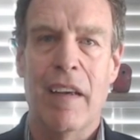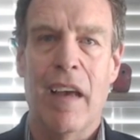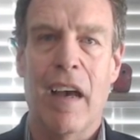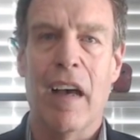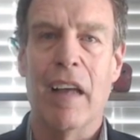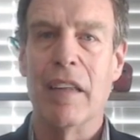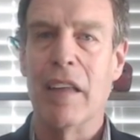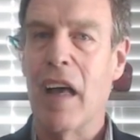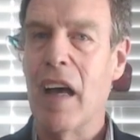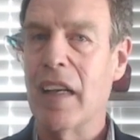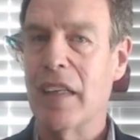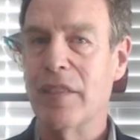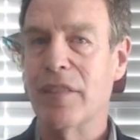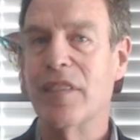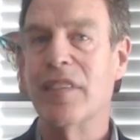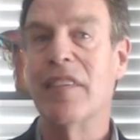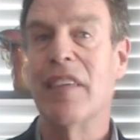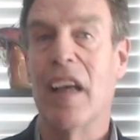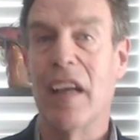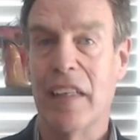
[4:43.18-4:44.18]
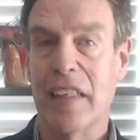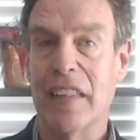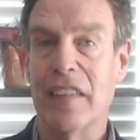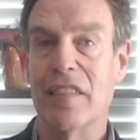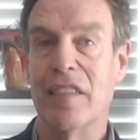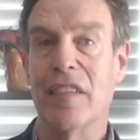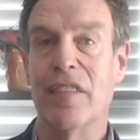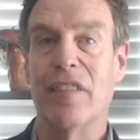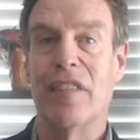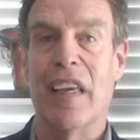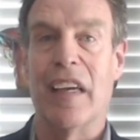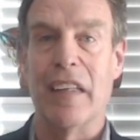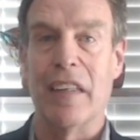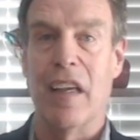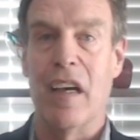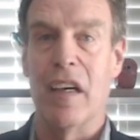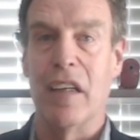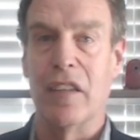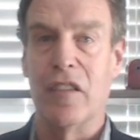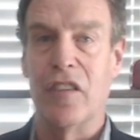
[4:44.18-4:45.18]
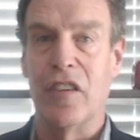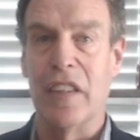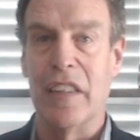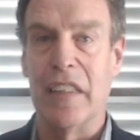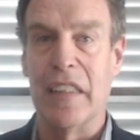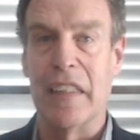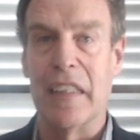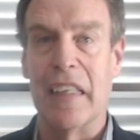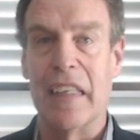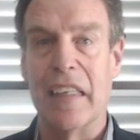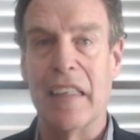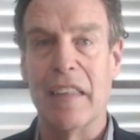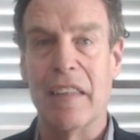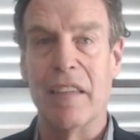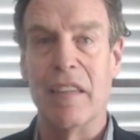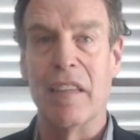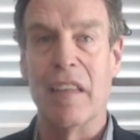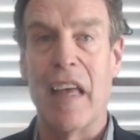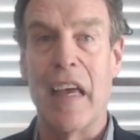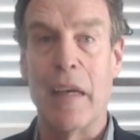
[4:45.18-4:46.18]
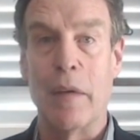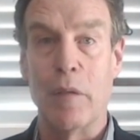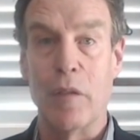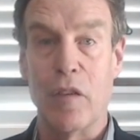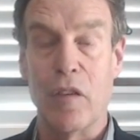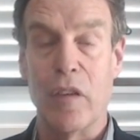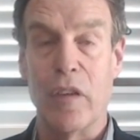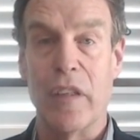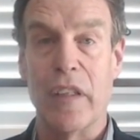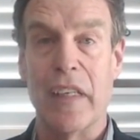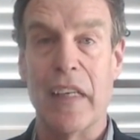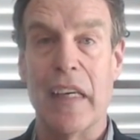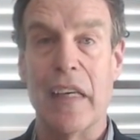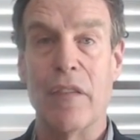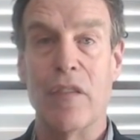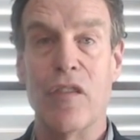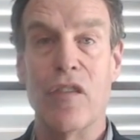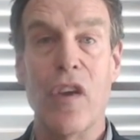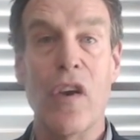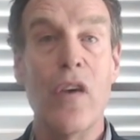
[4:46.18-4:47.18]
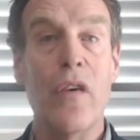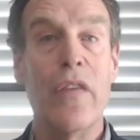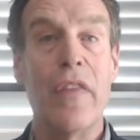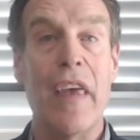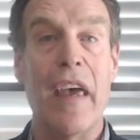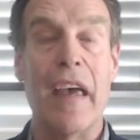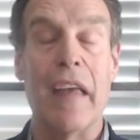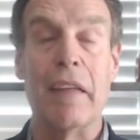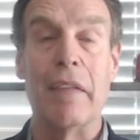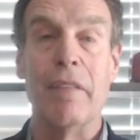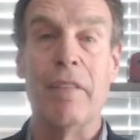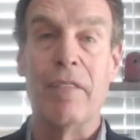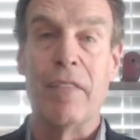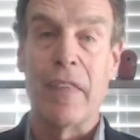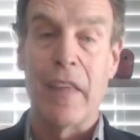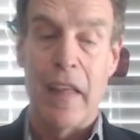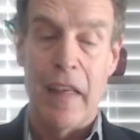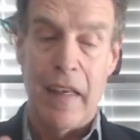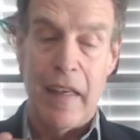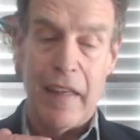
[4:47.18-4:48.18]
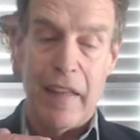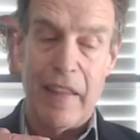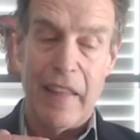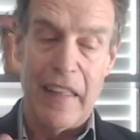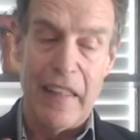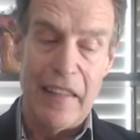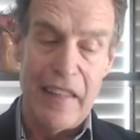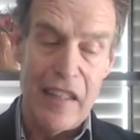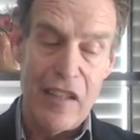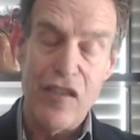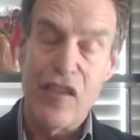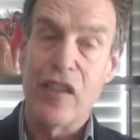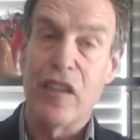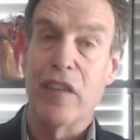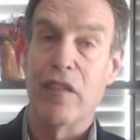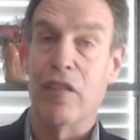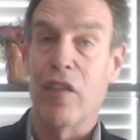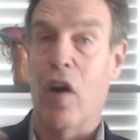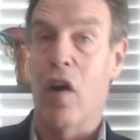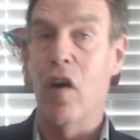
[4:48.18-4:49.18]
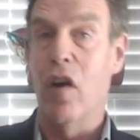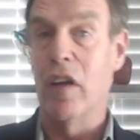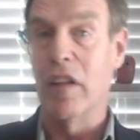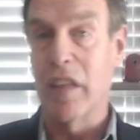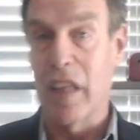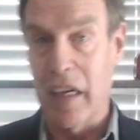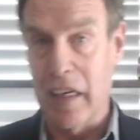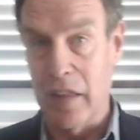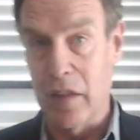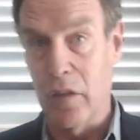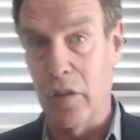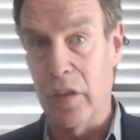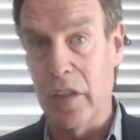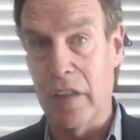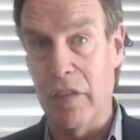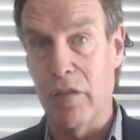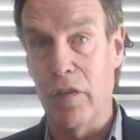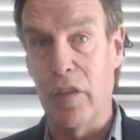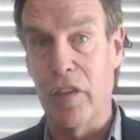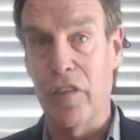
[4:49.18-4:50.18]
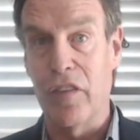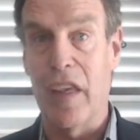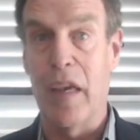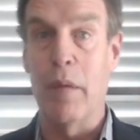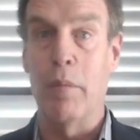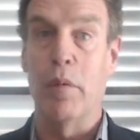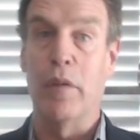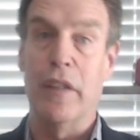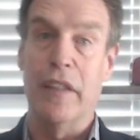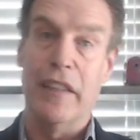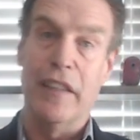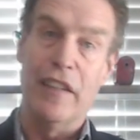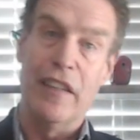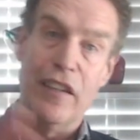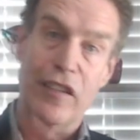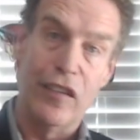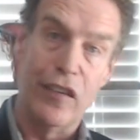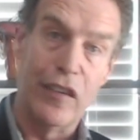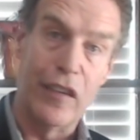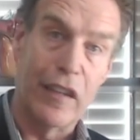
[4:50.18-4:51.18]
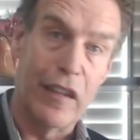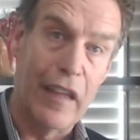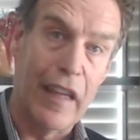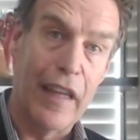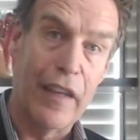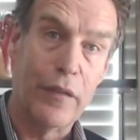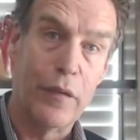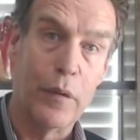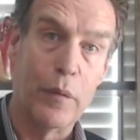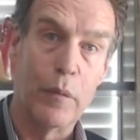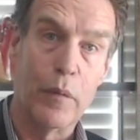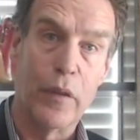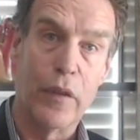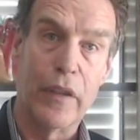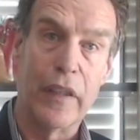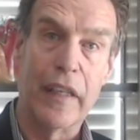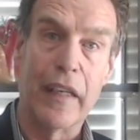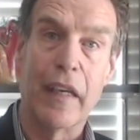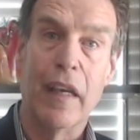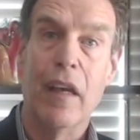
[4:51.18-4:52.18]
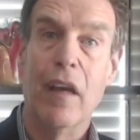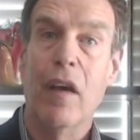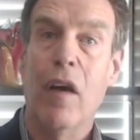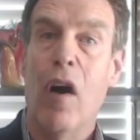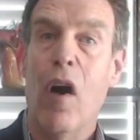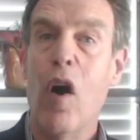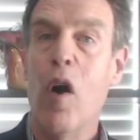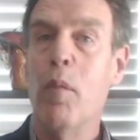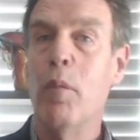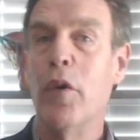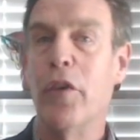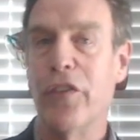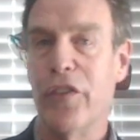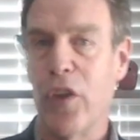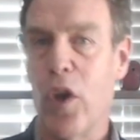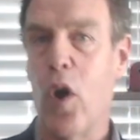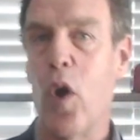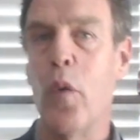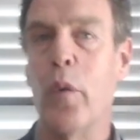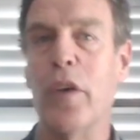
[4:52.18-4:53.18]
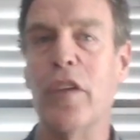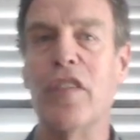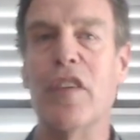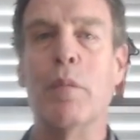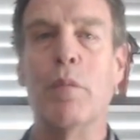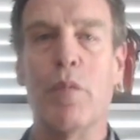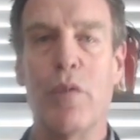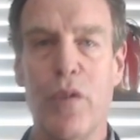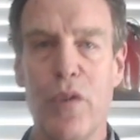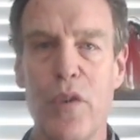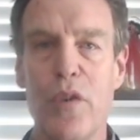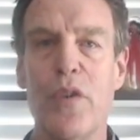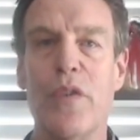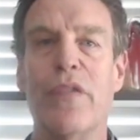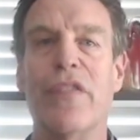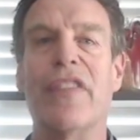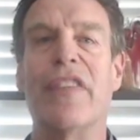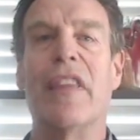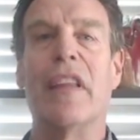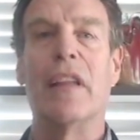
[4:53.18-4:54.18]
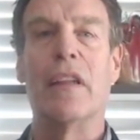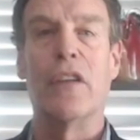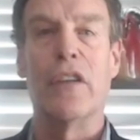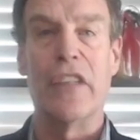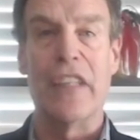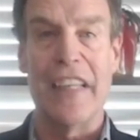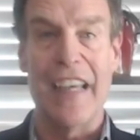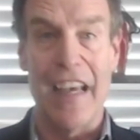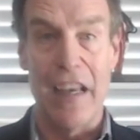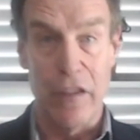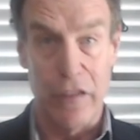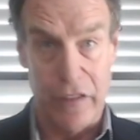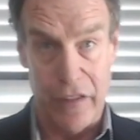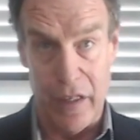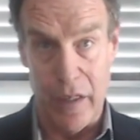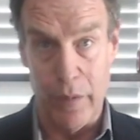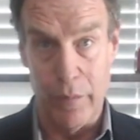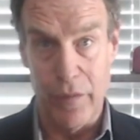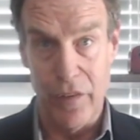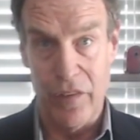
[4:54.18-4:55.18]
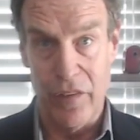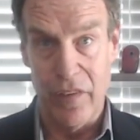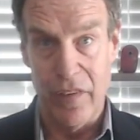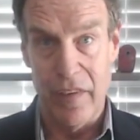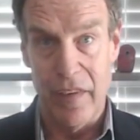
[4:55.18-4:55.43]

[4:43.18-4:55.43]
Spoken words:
A lot of studies of technology in language learning have shown that the addition of online learning, for example, in addition to classroom learning, almost always improves the learning outcomes.